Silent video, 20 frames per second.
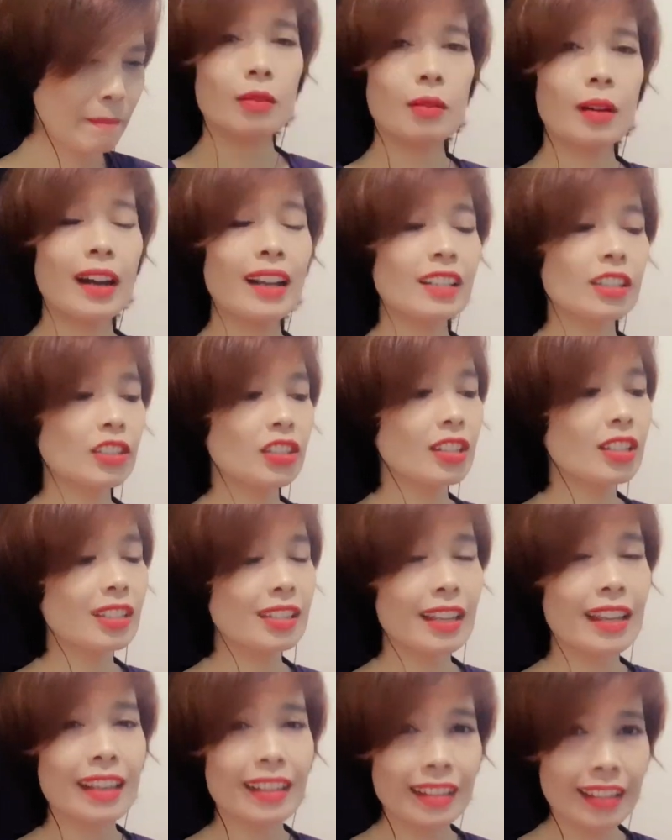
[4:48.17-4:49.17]
While she's
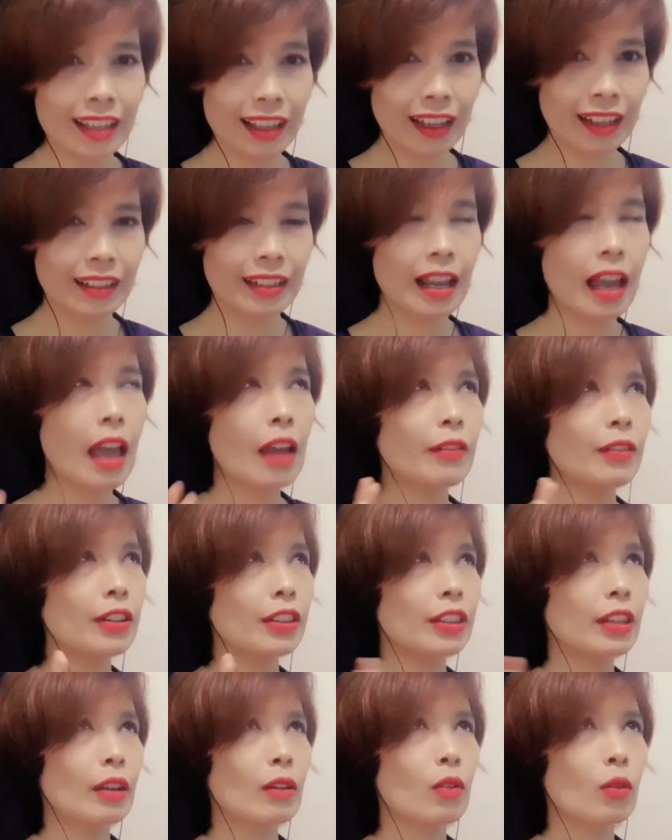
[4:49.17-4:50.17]
singing,
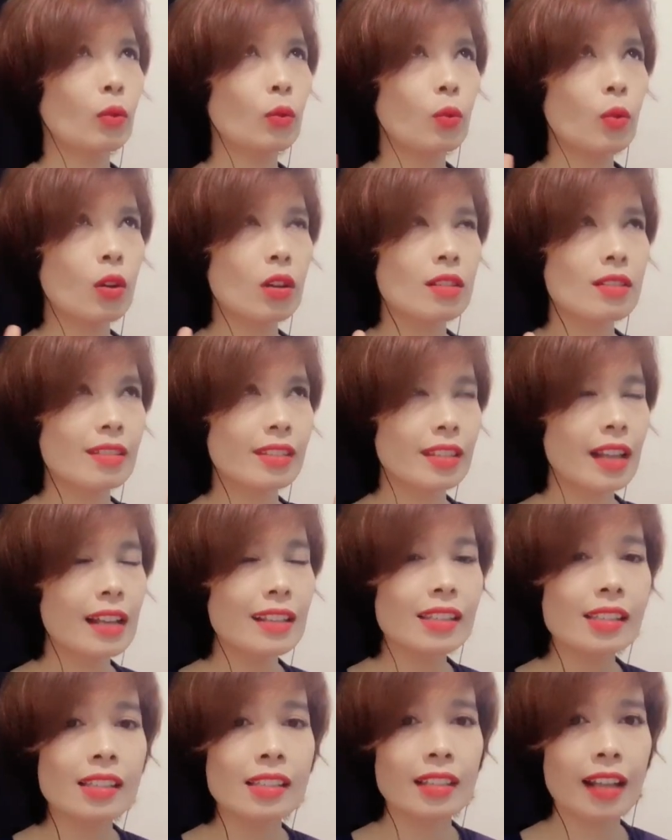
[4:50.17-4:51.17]
everything was
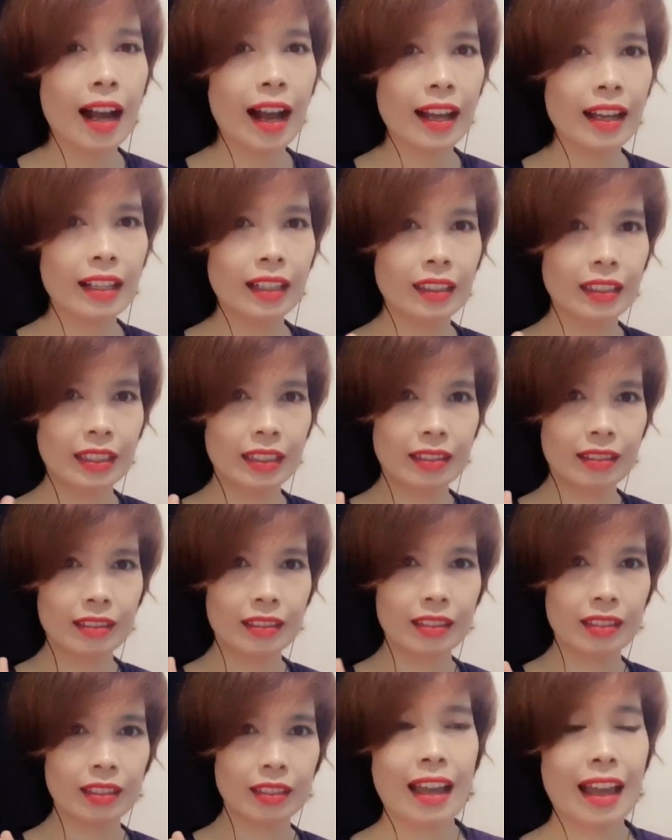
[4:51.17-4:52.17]

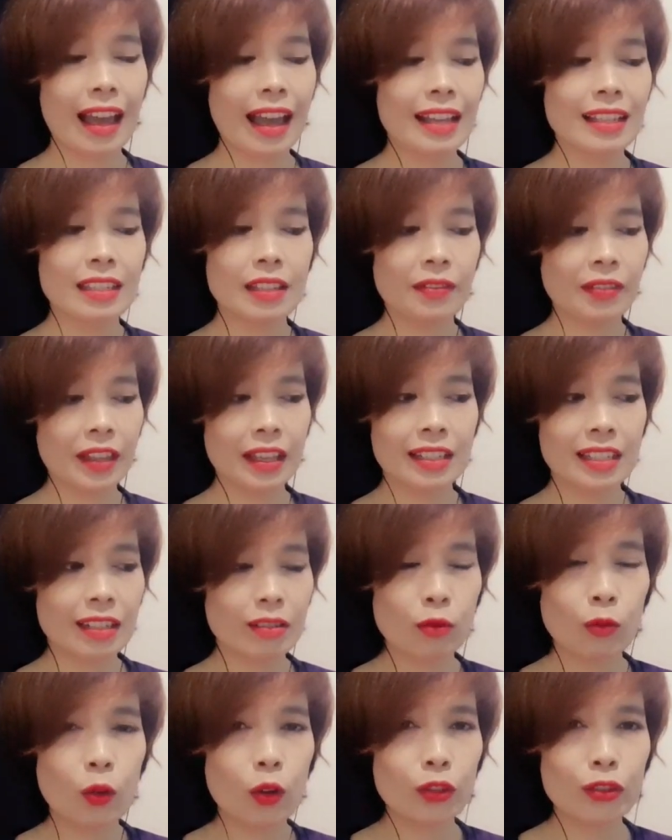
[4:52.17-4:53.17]
silent, as if they
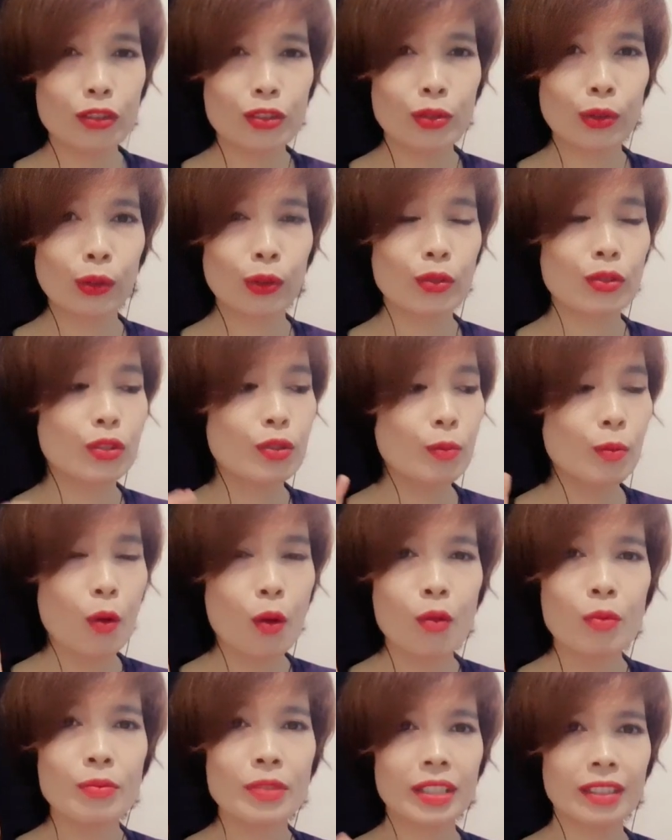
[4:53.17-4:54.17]
didn't want to lose the
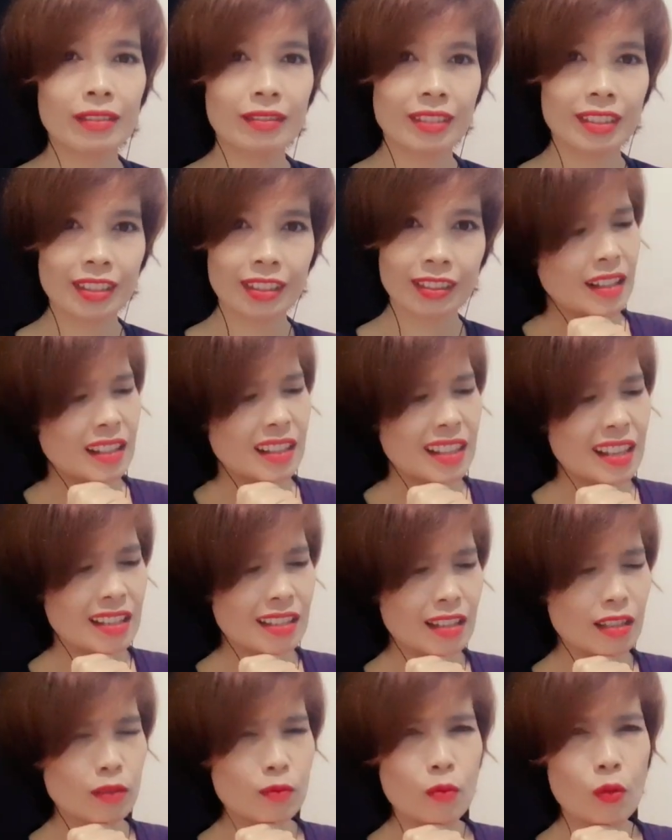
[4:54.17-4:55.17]
moment.
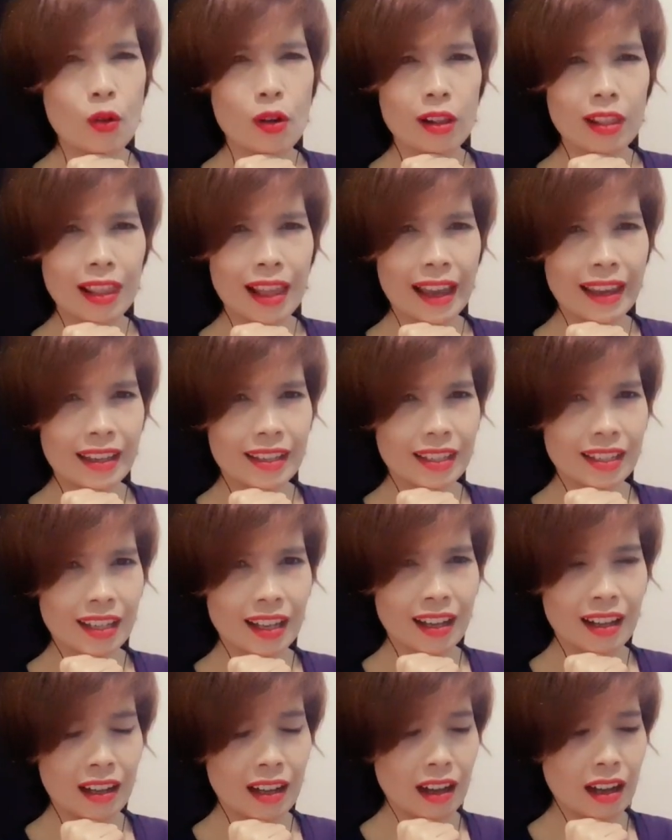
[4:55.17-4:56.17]
This is more like
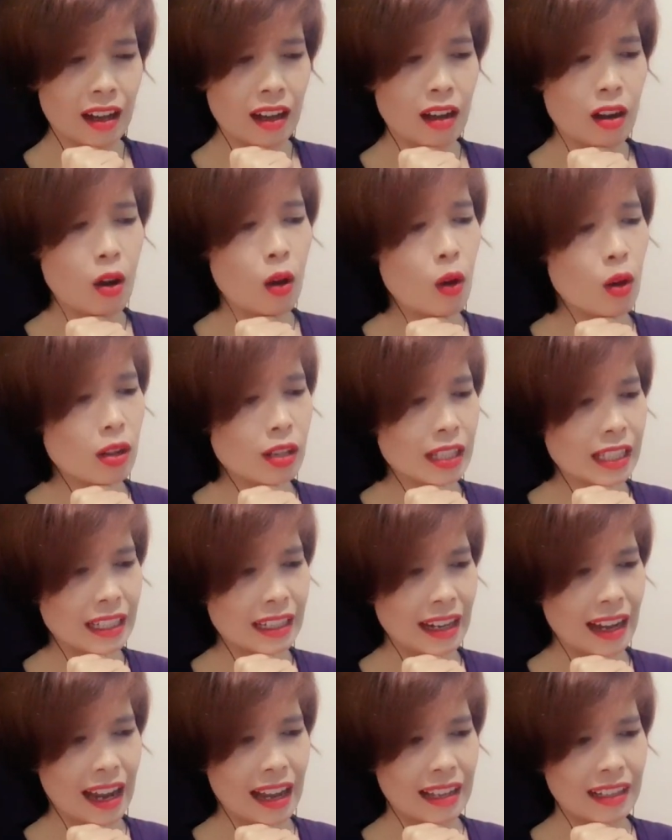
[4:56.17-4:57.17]
a holy
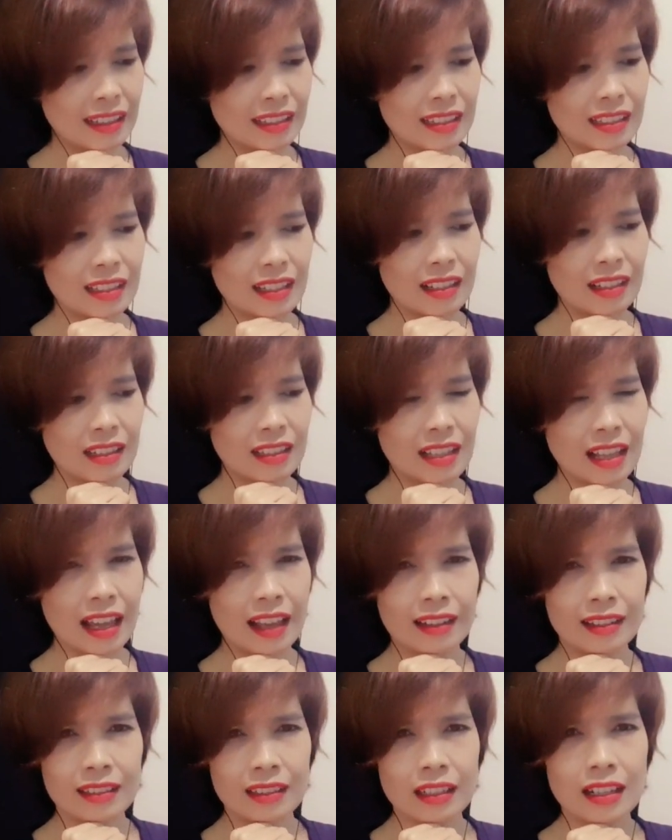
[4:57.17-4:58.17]
night
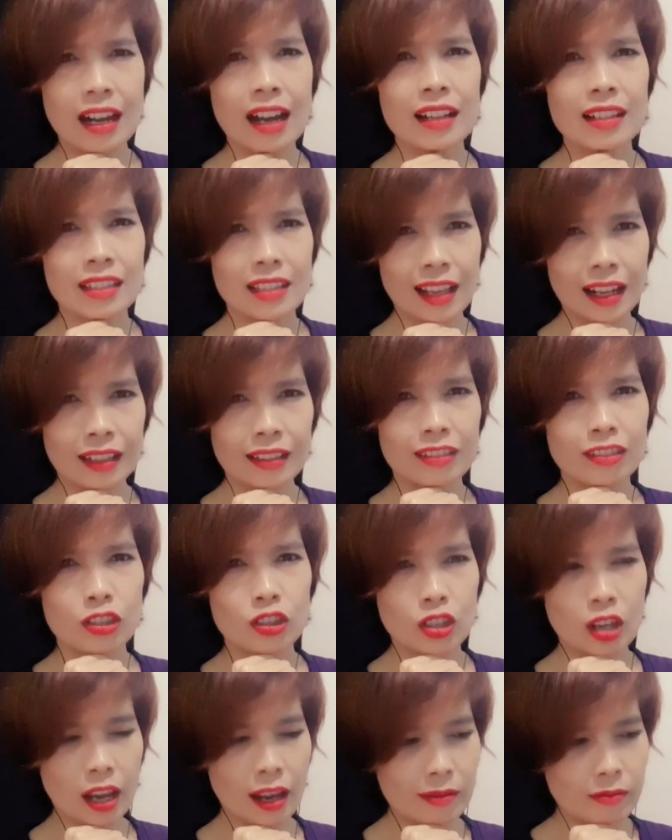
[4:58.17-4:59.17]
than God's Helen
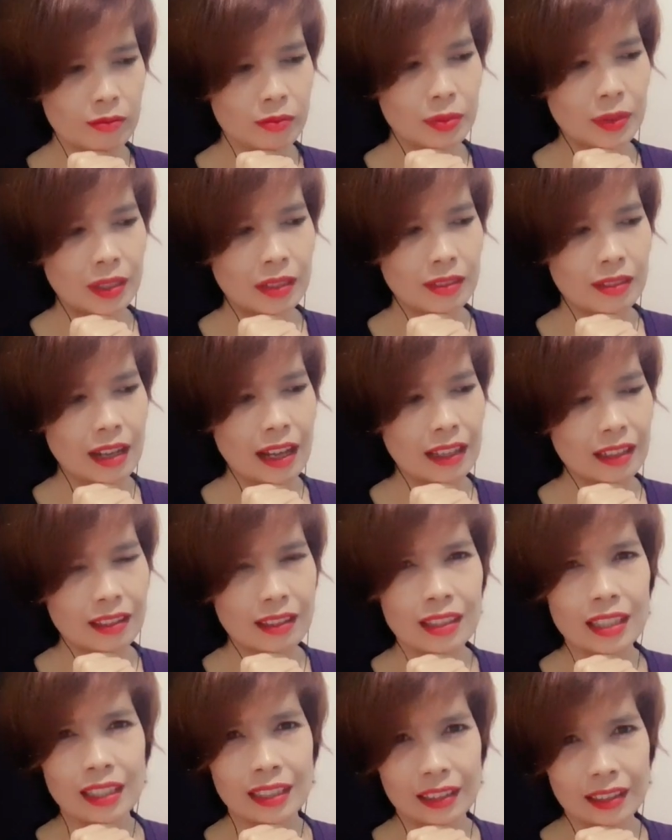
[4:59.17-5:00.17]
Champion, I
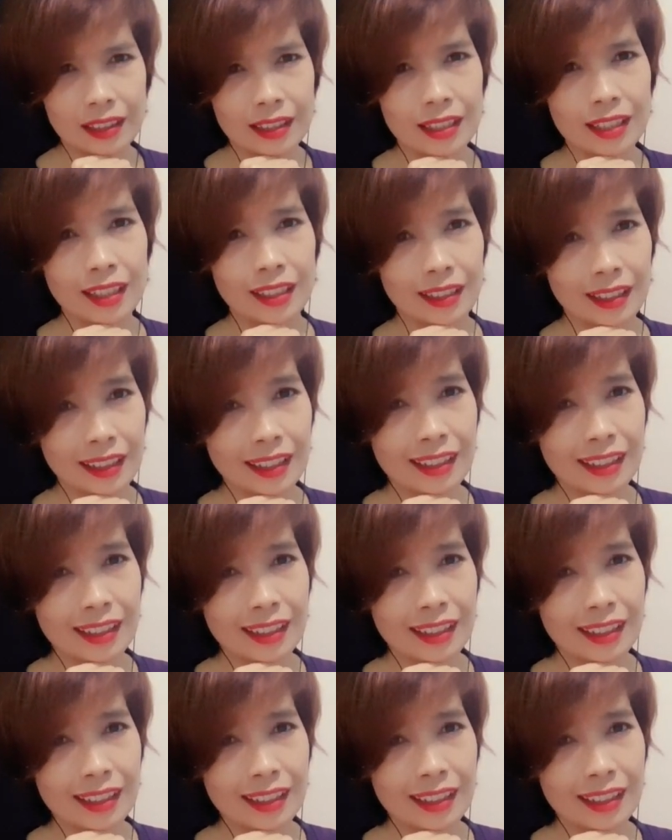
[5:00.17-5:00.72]
think.